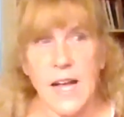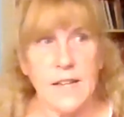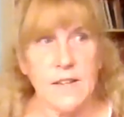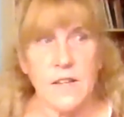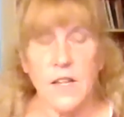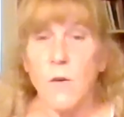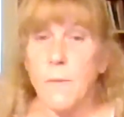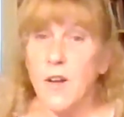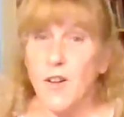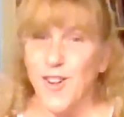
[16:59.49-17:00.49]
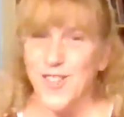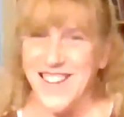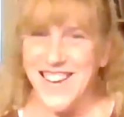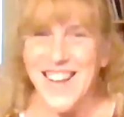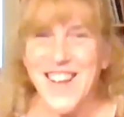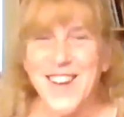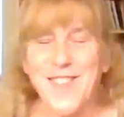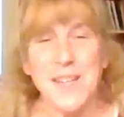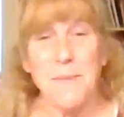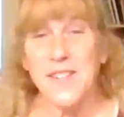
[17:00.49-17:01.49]
And lo and behold,
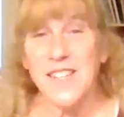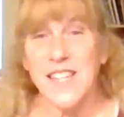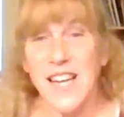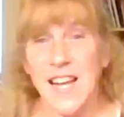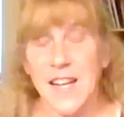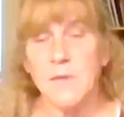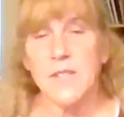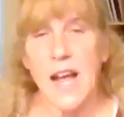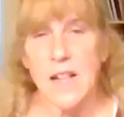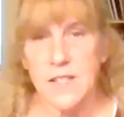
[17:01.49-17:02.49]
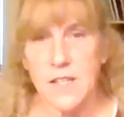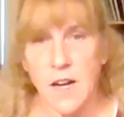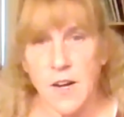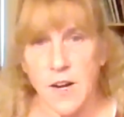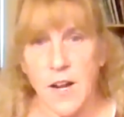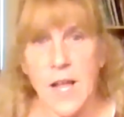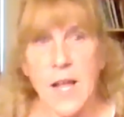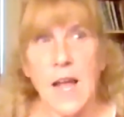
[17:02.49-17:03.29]
Gracie pulls a ticket and it was Allison Hunger.